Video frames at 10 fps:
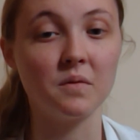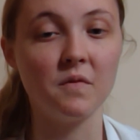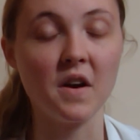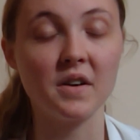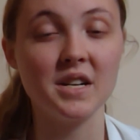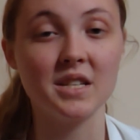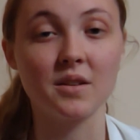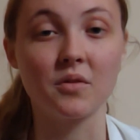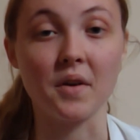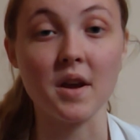very
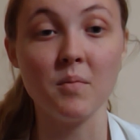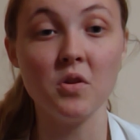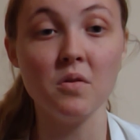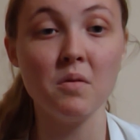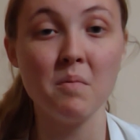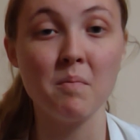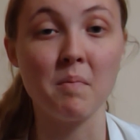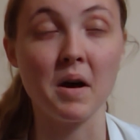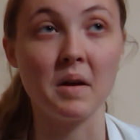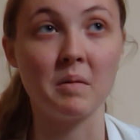disagreeable,
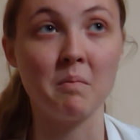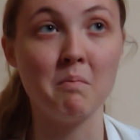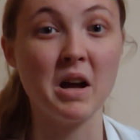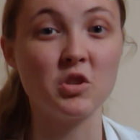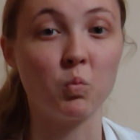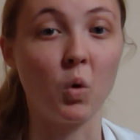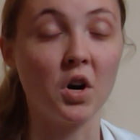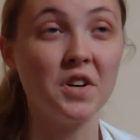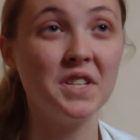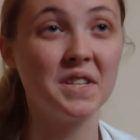but much
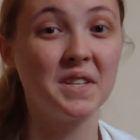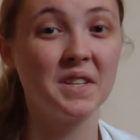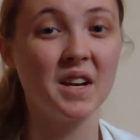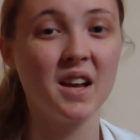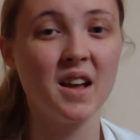worse.